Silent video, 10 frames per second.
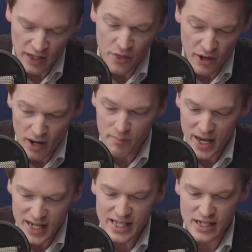there are
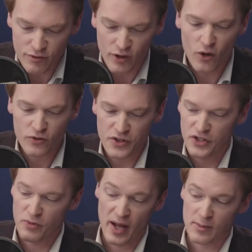many involved in
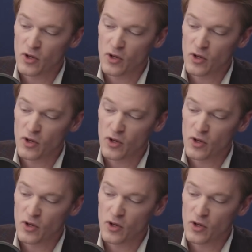this debate.